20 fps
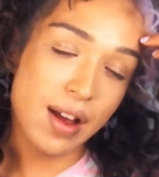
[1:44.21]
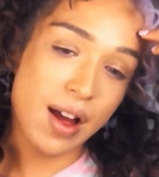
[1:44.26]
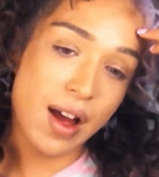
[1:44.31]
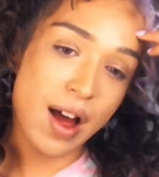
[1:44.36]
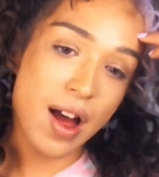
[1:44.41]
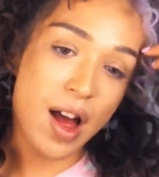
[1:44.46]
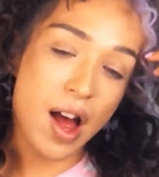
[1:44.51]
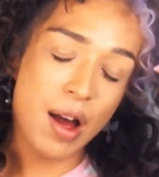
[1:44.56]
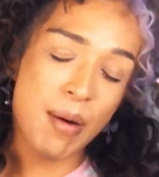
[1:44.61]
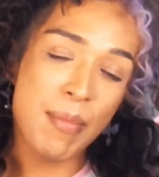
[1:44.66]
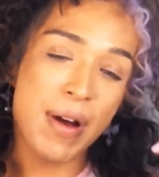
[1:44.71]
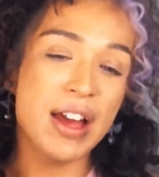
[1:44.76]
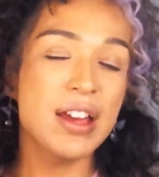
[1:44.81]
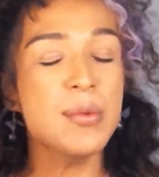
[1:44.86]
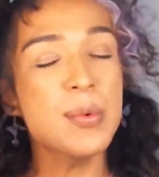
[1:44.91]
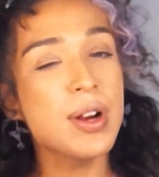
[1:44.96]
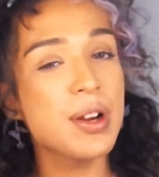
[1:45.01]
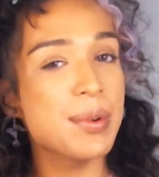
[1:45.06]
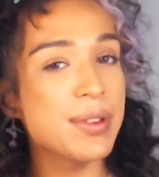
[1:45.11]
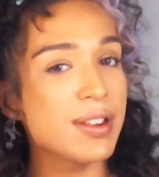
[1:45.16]
I
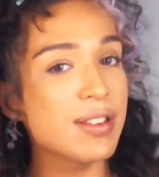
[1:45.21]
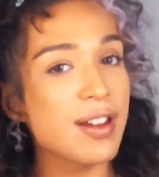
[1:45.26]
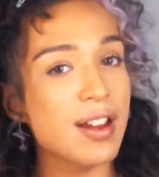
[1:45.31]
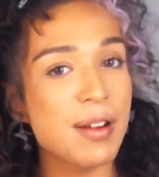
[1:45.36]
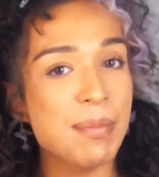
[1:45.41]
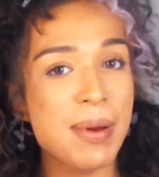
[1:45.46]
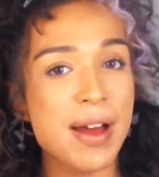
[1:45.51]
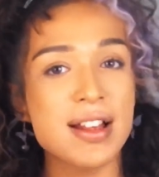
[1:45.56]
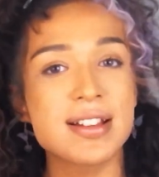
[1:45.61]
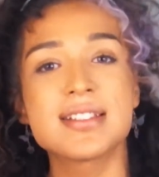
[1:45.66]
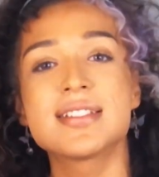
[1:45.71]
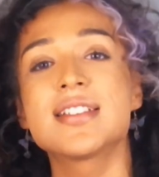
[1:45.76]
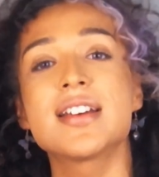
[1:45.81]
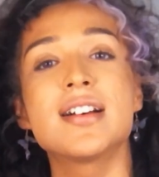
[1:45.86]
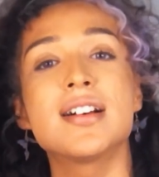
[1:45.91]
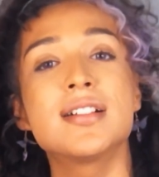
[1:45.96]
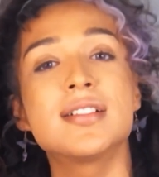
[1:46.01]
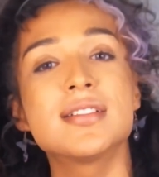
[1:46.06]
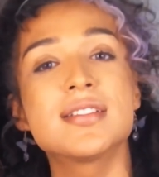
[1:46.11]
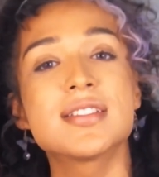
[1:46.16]
work with a lot of
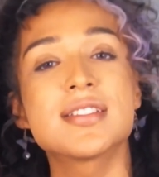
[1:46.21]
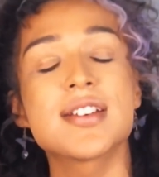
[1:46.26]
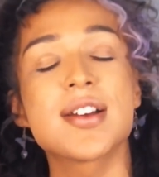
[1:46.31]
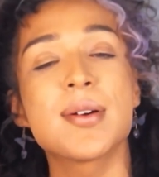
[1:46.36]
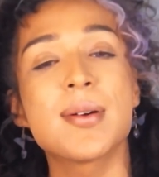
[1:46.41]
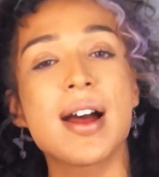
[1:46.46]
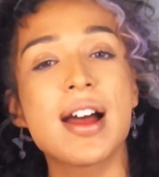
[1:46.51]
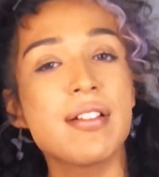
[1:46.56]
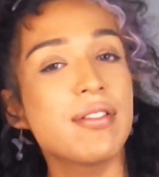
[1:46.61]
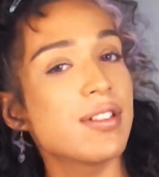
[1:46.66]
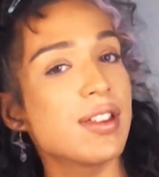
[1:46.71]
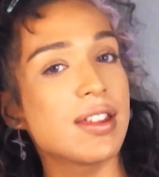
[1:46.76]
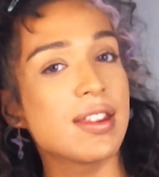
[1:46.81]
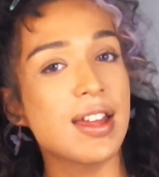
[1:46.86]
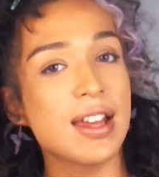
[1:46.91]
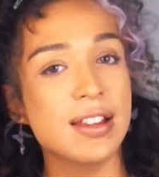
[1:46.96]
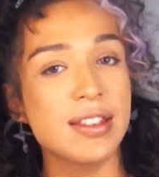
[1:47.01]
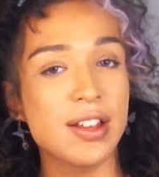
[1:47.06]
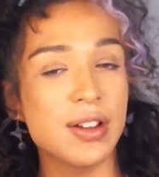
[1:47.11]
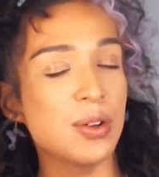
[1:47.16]
pastels, so I really
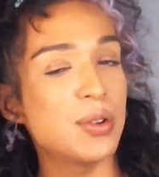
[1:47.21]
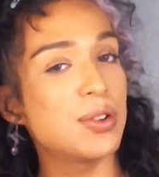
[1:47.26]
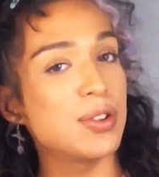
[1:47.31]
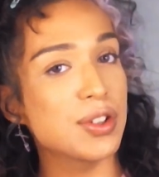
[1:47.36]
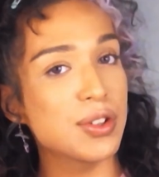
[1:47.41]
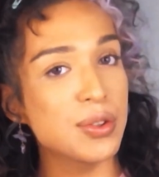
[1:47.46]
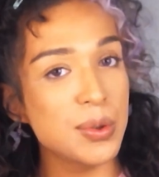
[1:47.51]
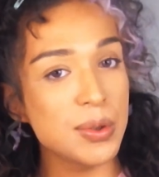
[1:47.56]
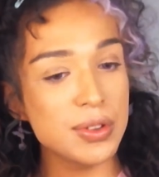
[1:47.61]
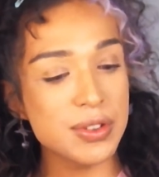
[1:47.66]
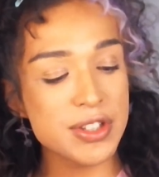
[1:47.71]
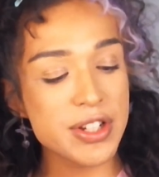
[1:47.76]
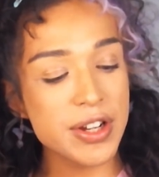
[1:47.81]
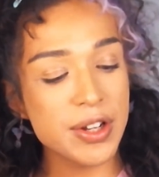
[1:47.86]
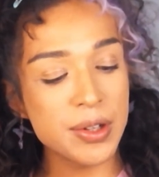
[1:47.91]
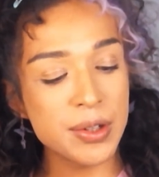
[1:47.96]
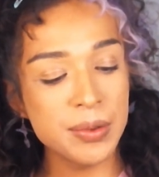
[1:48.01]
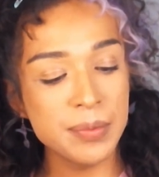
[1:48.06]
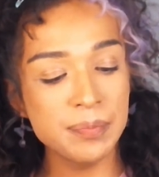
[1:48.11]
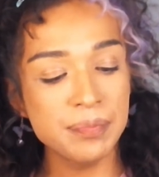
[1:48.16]
like the whole cool
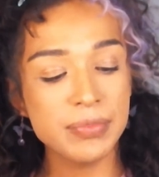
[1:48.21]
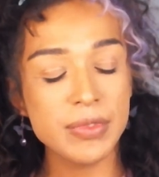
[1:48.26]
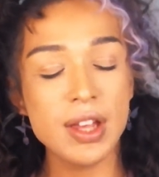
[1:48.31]
tone.